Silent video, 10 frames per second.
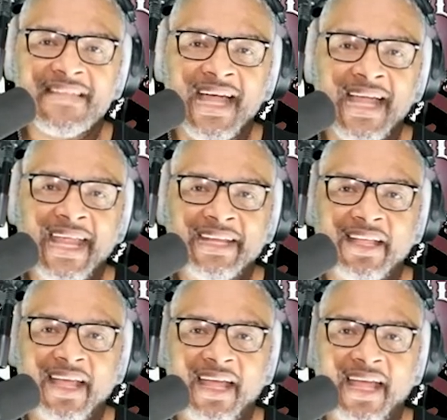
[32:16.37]
I
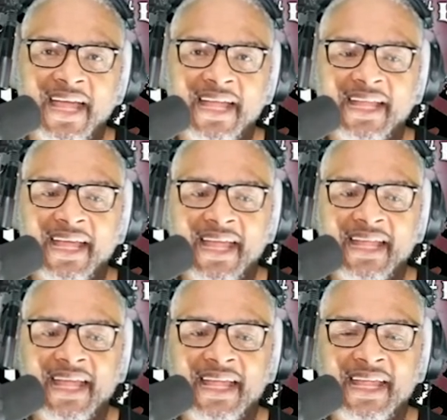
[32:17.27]
hate I,
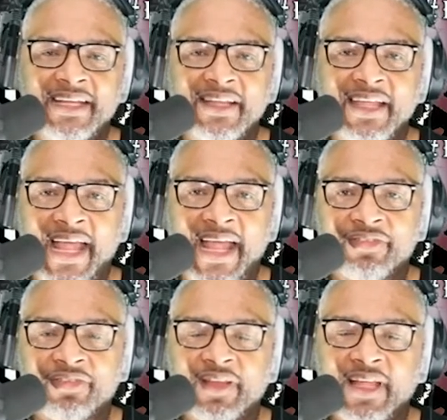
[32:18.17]
I, I hate to
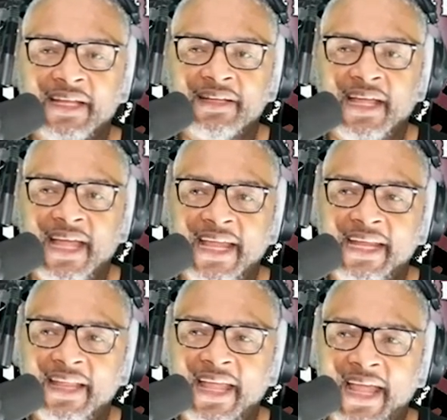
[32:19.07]
ask I, I
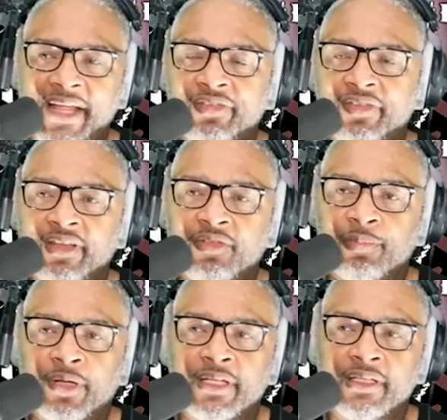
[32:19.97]
hate to ask this,
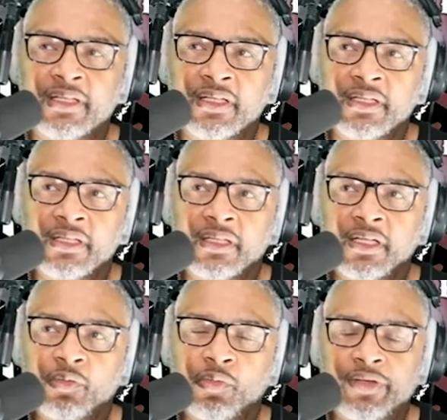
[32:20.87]
but
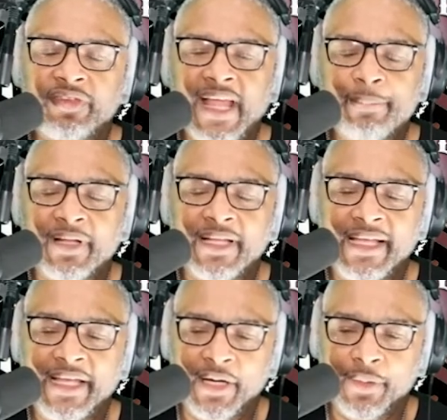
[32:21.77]
what type of
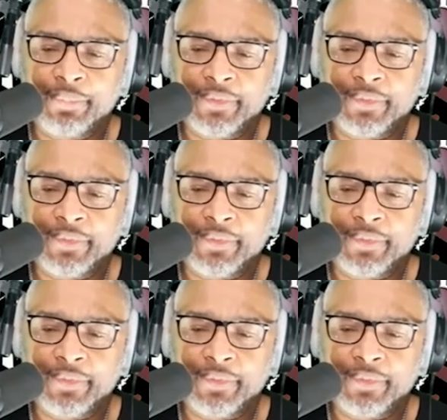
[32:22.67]
help